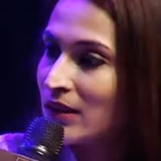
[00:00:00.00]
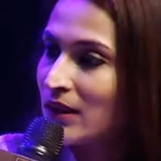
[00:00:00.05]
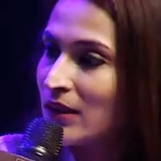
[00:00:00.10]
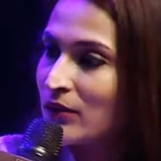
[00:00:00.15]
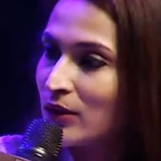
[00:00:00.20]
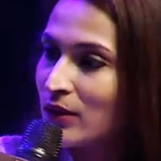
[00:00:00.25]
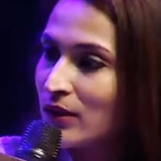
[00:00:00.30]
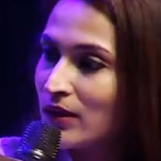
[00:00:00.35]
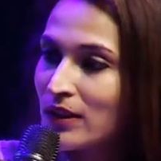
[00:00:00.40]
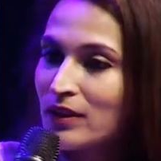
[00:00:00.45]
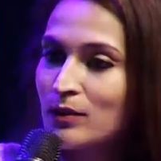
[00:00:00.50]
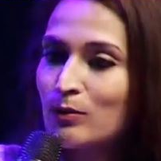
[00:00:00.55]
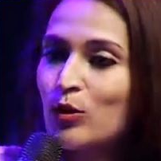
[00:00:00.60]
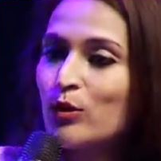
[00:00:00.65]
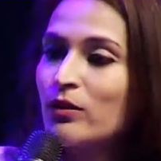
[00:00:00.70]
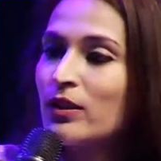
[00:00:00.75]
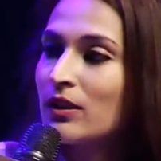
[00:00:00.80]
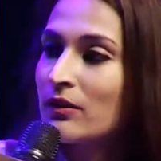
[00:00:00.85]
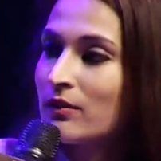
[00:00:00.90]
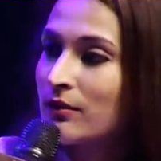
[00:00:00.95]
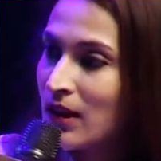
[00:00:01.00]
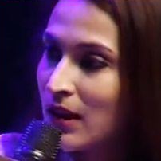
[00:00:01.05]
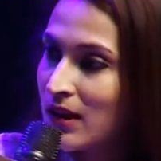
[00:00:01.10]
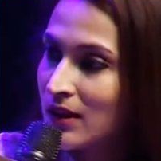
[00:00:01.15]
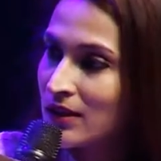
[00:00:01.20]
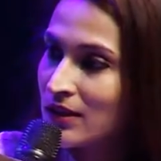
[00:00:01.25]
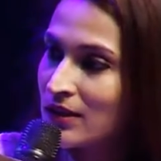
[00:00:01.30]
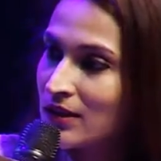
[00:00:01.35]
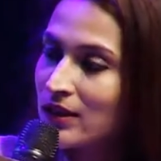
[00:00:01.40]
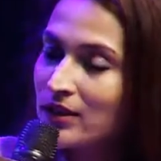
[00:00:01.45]
Everything is moving
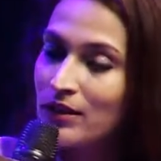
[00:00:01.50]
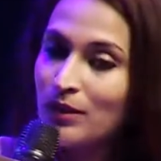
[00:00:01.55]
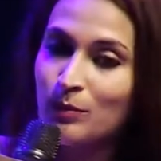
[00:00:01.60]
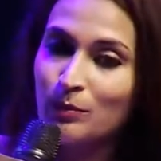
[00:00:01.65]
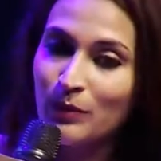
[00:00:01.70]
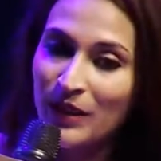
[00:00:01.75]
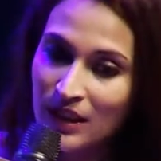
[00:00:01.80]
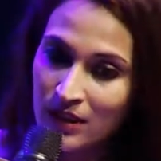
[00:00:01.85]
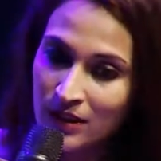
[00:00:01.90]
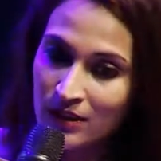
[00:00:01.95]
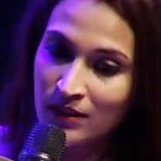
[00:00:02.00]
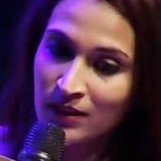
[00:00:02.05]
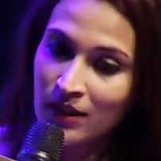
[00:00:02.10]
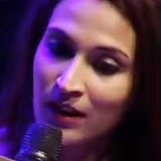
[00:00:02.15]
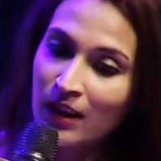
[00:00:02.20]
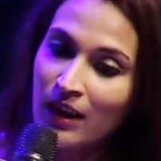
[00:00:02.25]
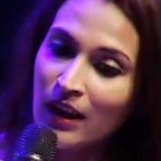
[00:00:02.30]
fast. There's a pace,